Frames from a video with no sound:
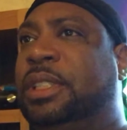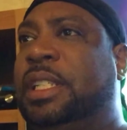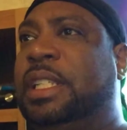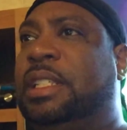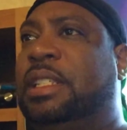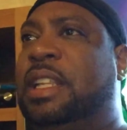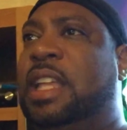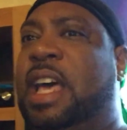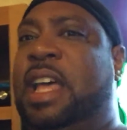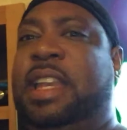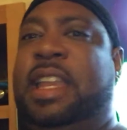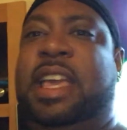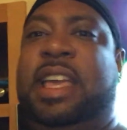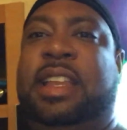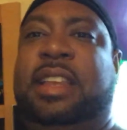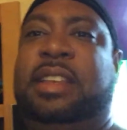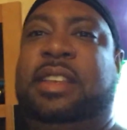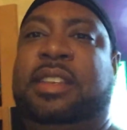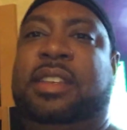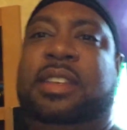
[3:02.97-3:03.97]
It's not
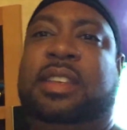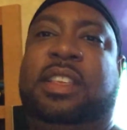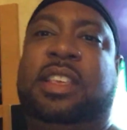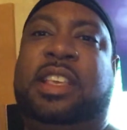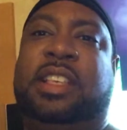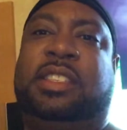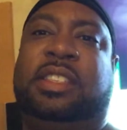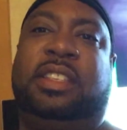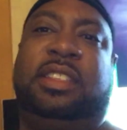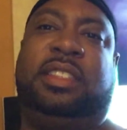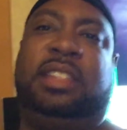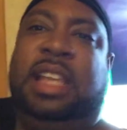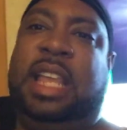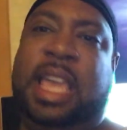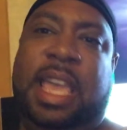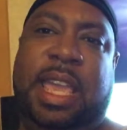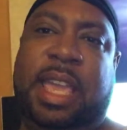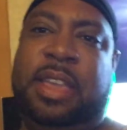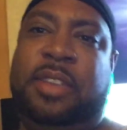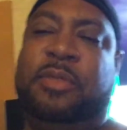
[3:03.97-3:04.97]
that it's a
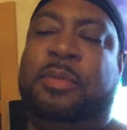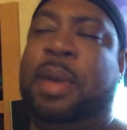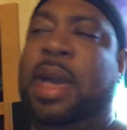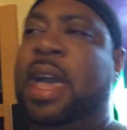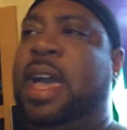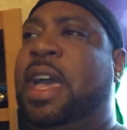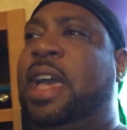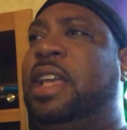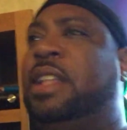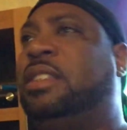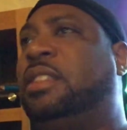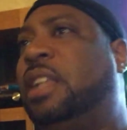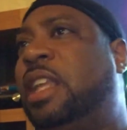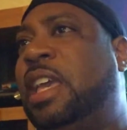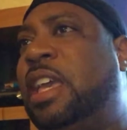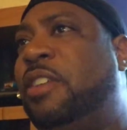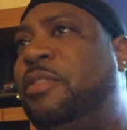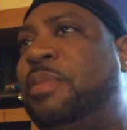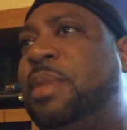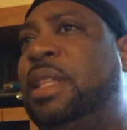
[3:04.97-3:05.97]
slave
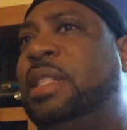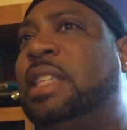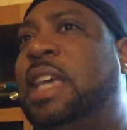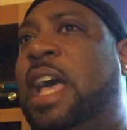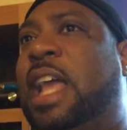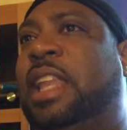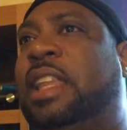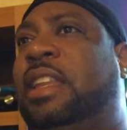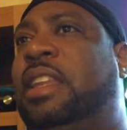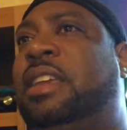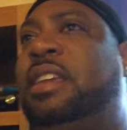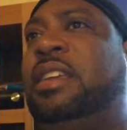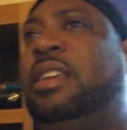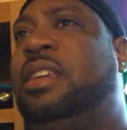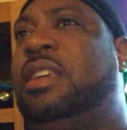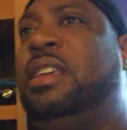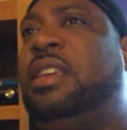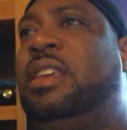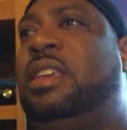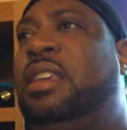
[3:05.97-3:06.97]
mentality.
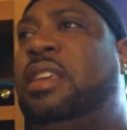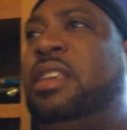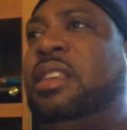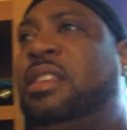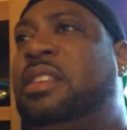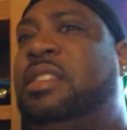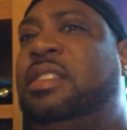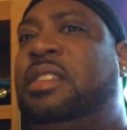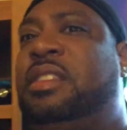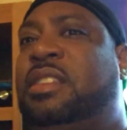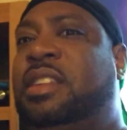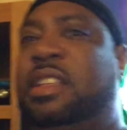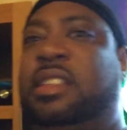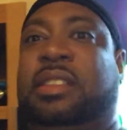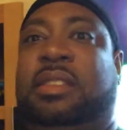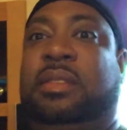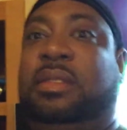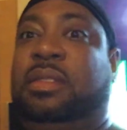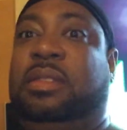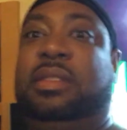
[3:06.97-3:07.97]

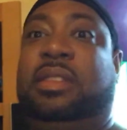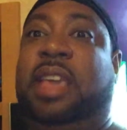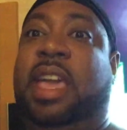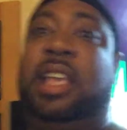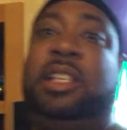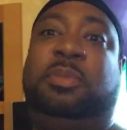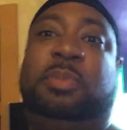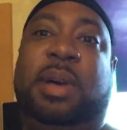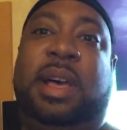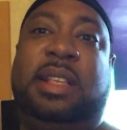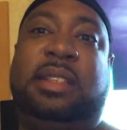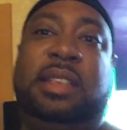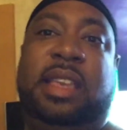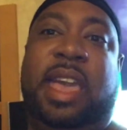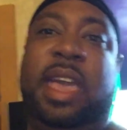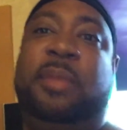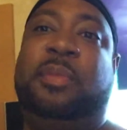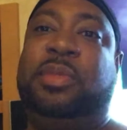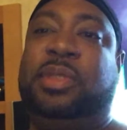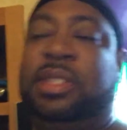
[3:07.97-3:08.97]
Just Xbox
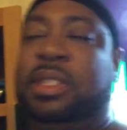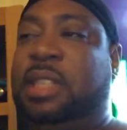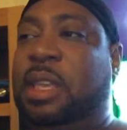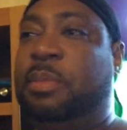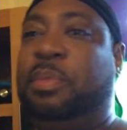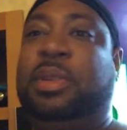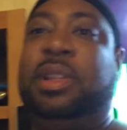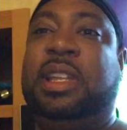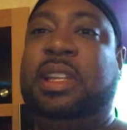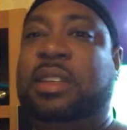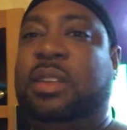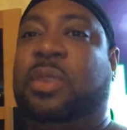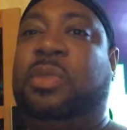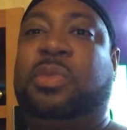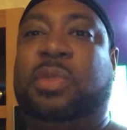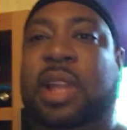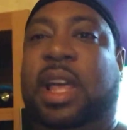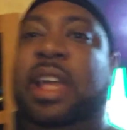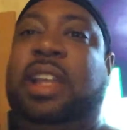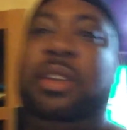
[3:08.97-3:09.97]
gamers typically
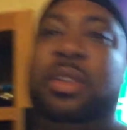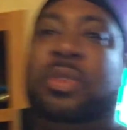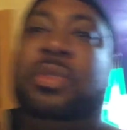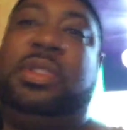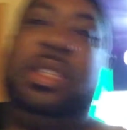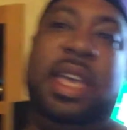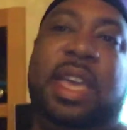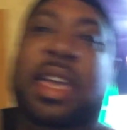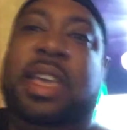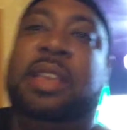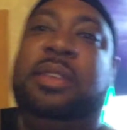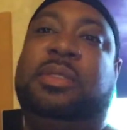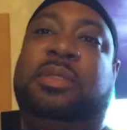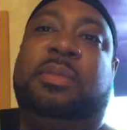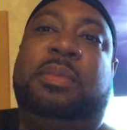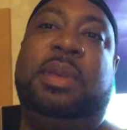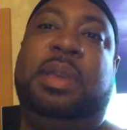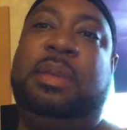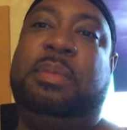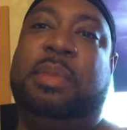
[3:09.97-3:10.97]
don't like those
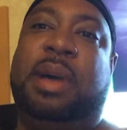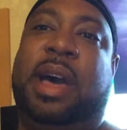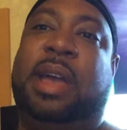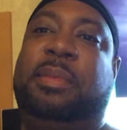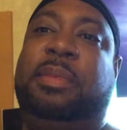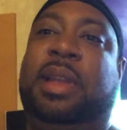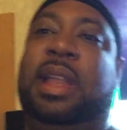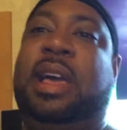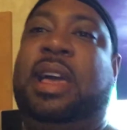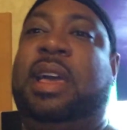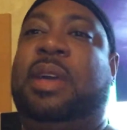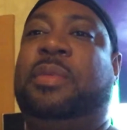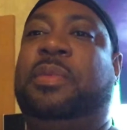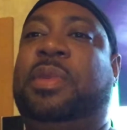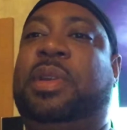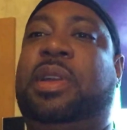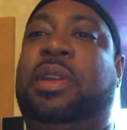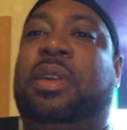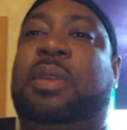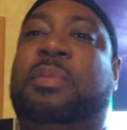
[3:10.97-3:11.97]
games. I mean, bottom line,
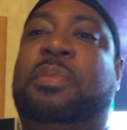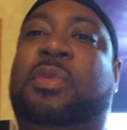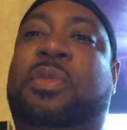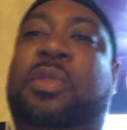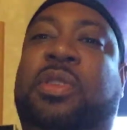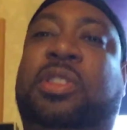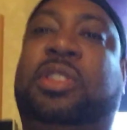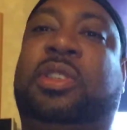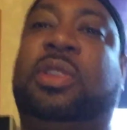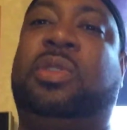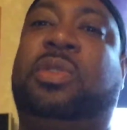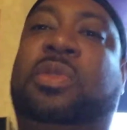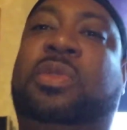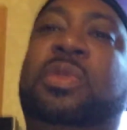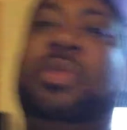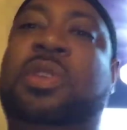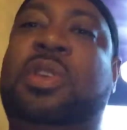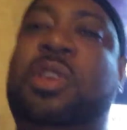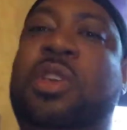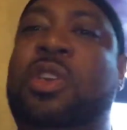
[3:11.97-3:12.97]
we are more
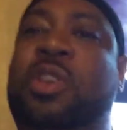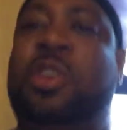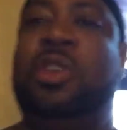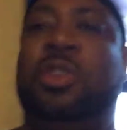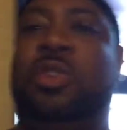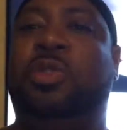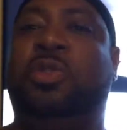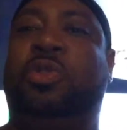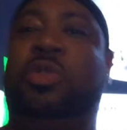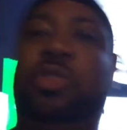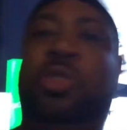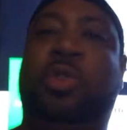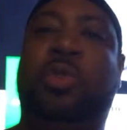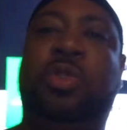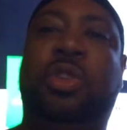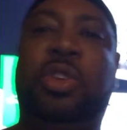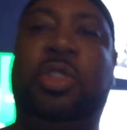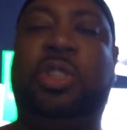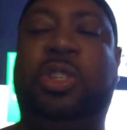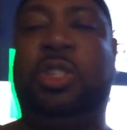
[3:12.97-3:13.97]
so
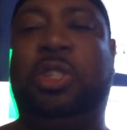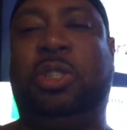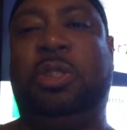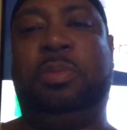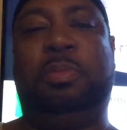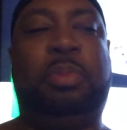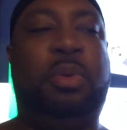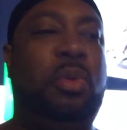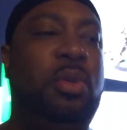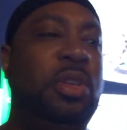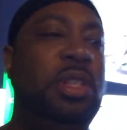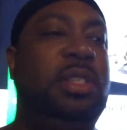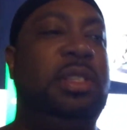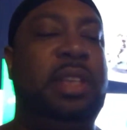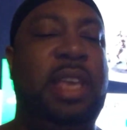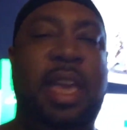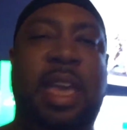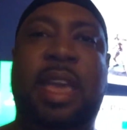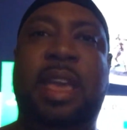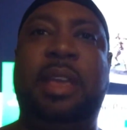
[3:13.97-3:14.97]
shooters,
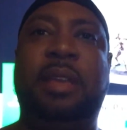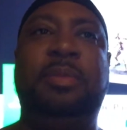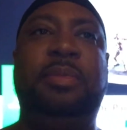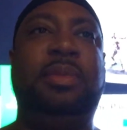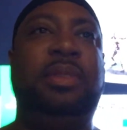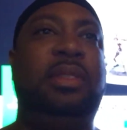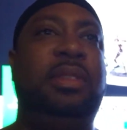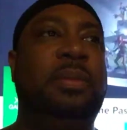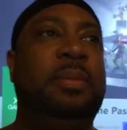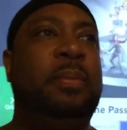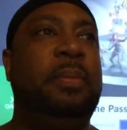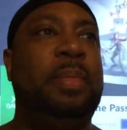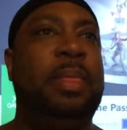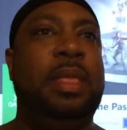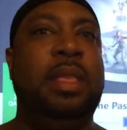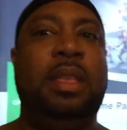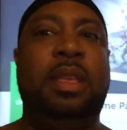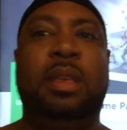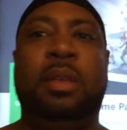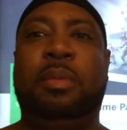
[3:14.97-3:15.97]
sports games,
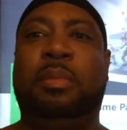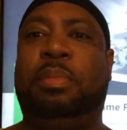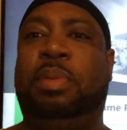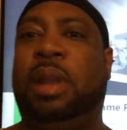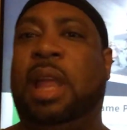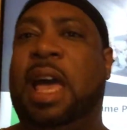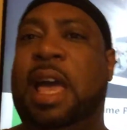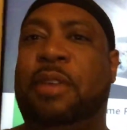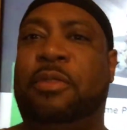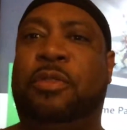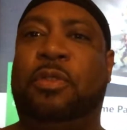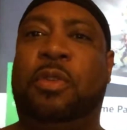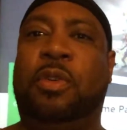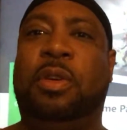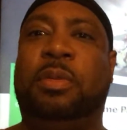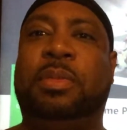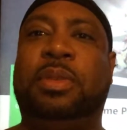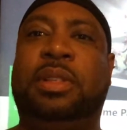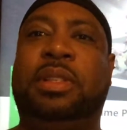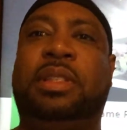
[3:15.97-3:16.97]

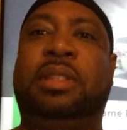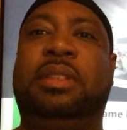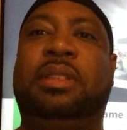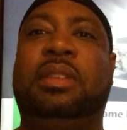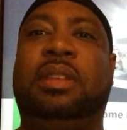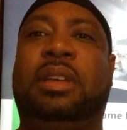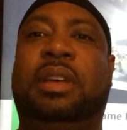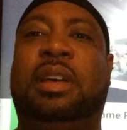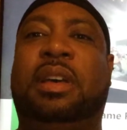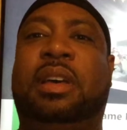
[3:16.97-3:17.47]
platformers,